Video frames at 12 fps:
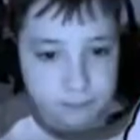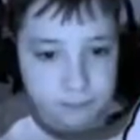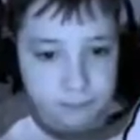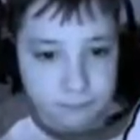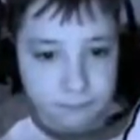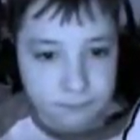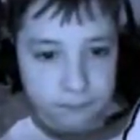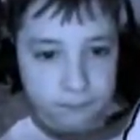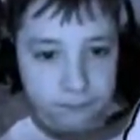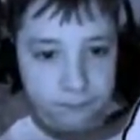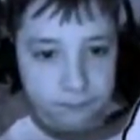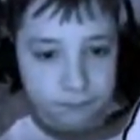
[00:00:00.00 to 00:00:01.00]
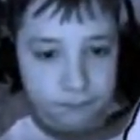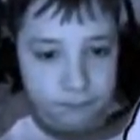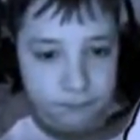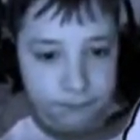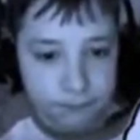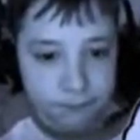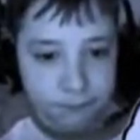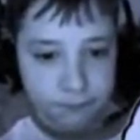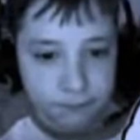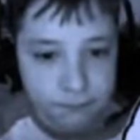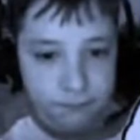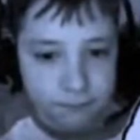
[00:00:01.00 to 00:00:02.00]

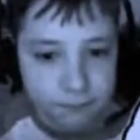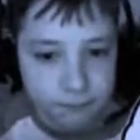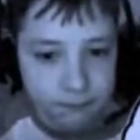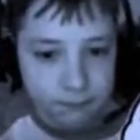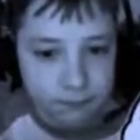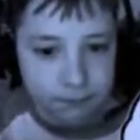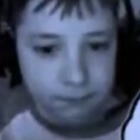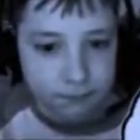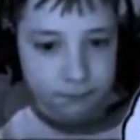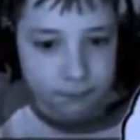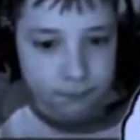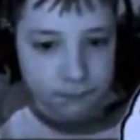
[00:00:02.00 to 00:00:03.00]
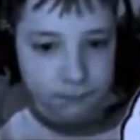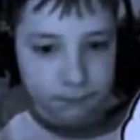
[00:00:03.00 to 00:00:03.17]
(no one is talking)